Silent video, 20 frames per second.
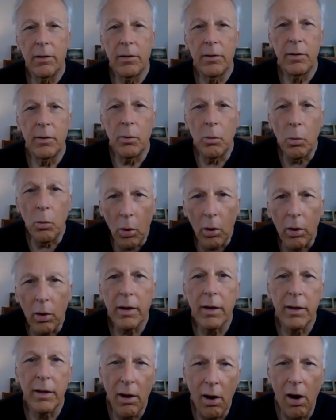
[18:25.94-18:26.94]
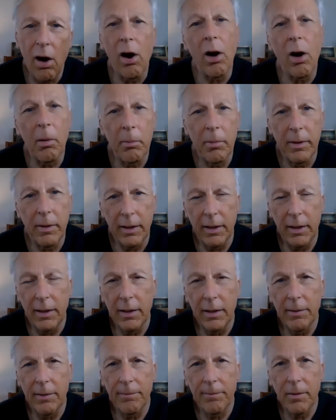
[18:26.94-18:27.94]
to work in
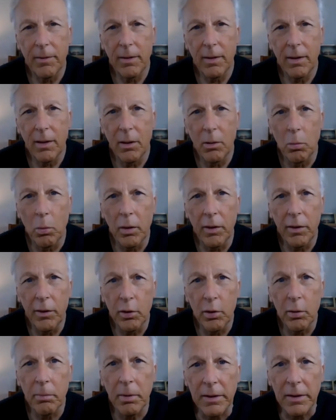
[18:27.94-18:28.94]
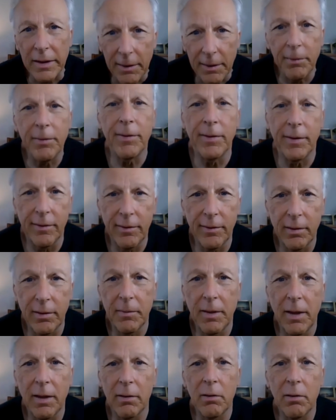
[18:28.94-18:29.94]
harmony with your belief system.
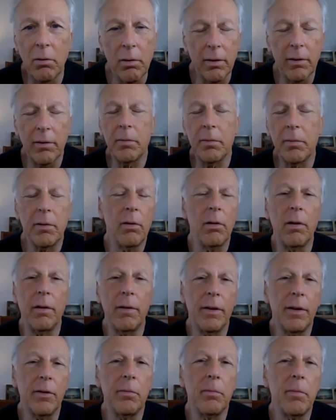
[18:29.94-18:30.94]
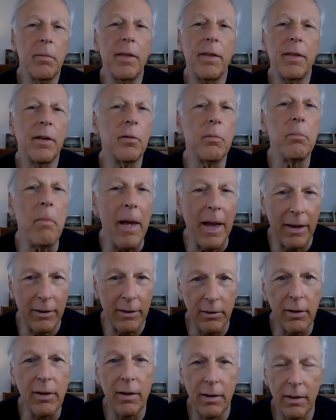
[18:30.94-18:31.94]
Now, of course, we call these methods
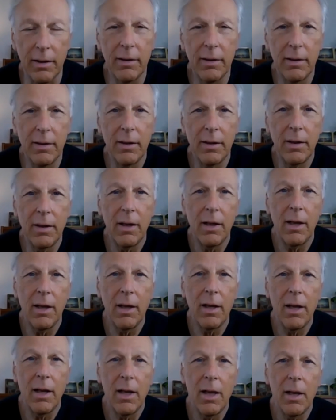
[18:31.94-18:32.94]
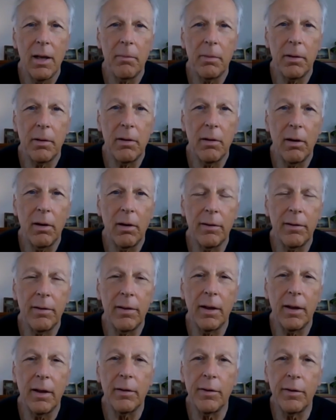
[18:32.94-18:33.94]
magic because
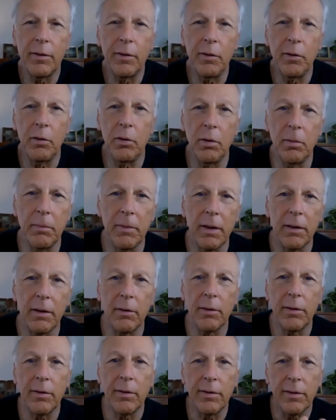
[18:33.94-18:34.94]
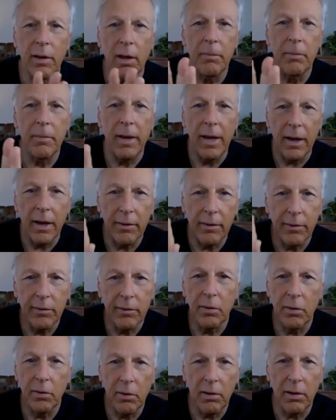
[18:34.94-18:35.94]
they assume that there's some
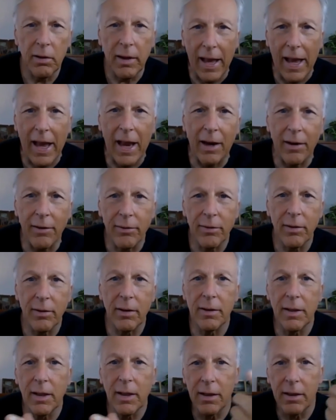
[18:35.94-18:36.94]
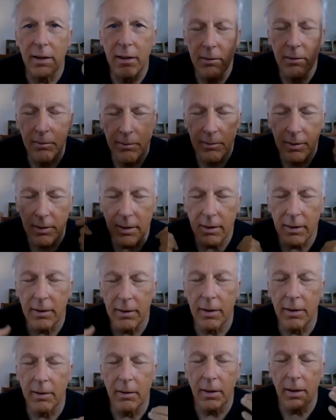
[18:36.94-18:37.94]
external action that can
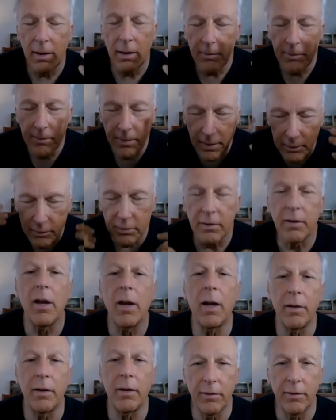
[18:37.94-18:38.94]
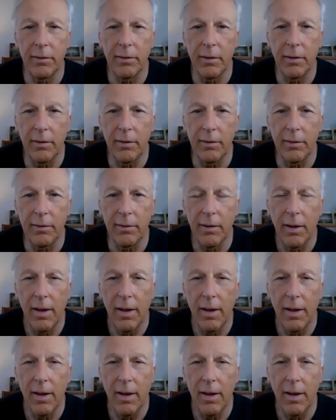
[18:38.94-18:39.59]
uh, affect your consciousness